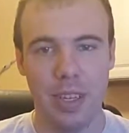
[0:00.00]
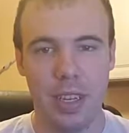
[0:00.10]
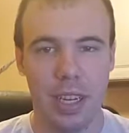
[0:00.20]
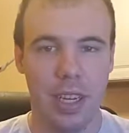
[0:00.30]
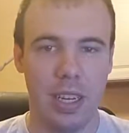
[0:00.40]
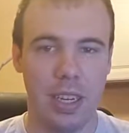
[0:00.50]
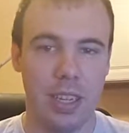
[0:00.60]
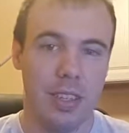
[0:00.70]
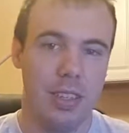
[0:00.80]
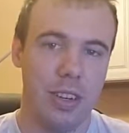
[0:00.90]
uh,
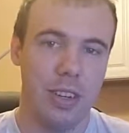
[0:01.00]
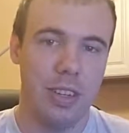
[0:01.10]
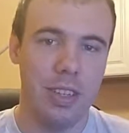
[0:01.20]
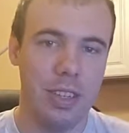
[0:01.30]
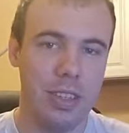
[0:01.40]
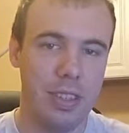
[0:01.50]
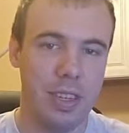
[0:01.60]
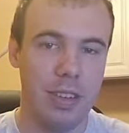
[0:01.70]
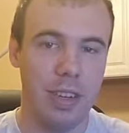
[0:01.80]
concerned and, and,